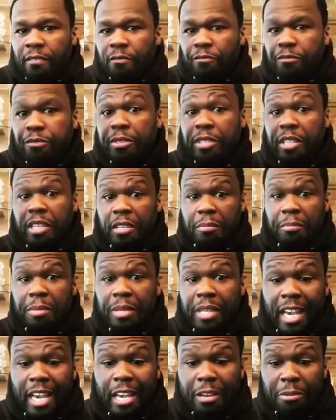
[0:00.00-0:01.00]
from the
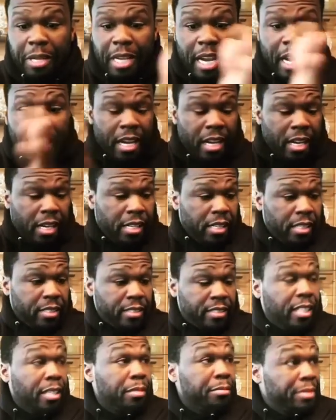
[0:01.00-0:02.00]
NBA, we got
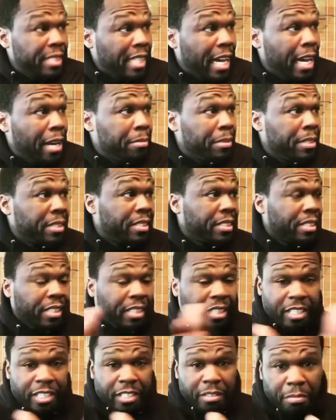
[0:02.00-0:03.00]
Tim Thomas and
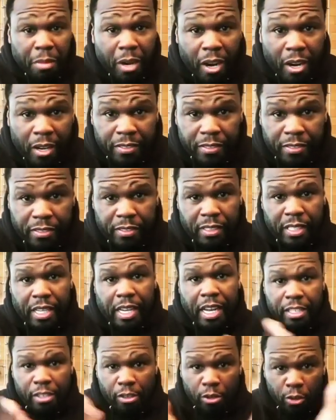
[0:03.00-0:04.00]
Kenyon Martin. They
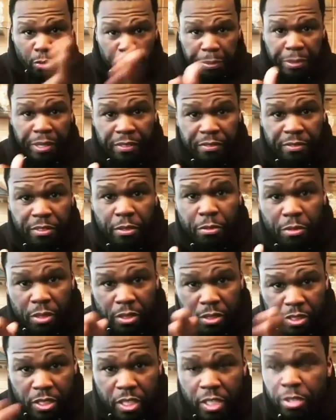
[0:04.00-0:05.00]
got an old beef they
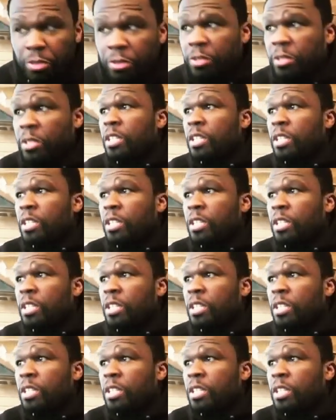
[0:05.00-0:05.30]
want to settle.